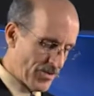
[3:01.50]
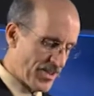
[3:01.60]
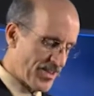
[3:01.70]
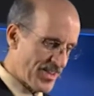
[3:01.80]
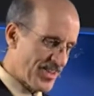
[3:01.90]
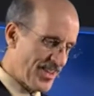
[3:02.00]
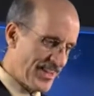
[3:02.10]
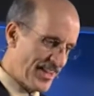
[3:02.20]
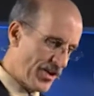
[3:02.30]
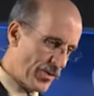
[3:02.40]
says. Let's
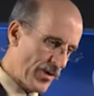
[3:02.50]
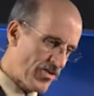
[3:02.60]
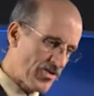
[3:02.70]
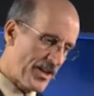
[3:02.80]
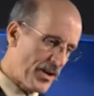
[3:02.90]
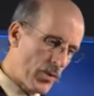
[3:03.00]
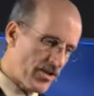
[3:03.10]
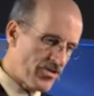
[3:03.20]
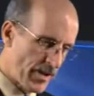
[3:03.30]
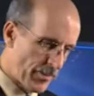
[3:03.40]
get into our study.
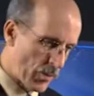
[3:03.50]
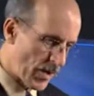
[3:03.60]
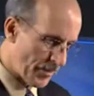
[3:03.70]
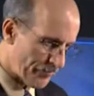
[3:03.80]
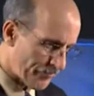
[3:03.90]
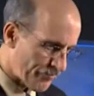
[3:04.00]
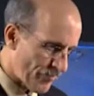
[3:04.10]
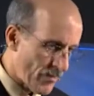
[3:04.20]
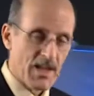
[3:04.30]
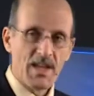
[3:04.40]
Question number one.
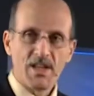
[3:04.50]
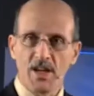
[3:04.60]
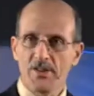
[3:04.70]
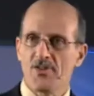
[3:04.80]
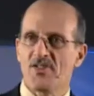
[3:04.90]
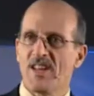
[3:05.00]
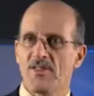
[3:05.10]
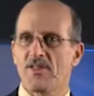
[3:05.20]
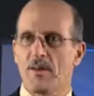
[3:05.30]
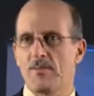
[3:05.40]
To
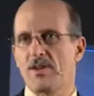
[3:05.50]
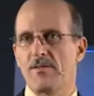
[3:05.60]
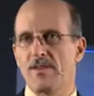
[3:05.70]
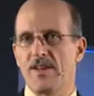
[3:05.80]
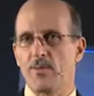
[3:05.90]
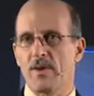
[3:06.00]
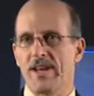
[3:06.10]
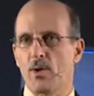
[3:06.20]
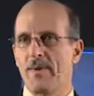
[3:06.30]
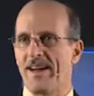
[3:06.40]
understand the subject of death, we've got
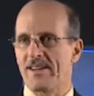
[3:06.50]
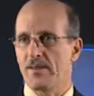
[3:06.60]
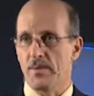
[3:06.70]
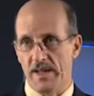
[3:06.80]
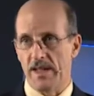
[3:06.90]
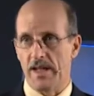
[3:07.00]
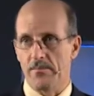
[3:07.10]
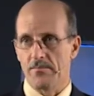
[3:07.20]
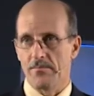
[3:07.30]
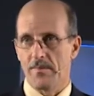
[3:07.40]
to go back to the beginning
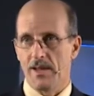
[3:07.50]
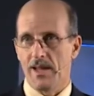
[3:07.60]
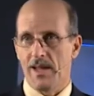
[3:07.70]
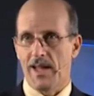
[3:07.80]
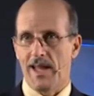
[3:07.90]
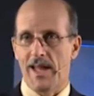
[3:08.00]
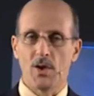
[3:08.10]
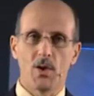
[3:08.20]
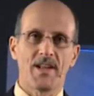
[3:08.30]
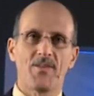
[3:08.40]

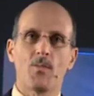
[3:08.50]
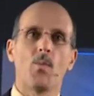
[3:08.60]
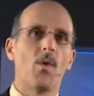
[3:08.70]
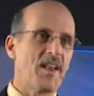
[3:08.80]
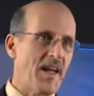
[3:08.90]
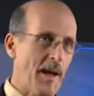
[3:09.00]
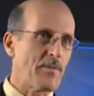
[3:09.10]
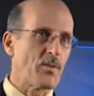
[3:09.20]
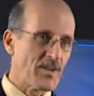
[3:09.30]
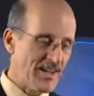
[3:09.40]
and look at what
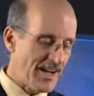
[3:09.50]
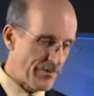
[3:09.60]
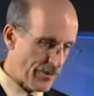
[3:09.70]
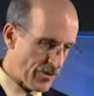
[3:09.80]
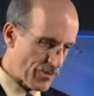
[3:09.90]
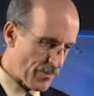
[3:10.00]
happened when God first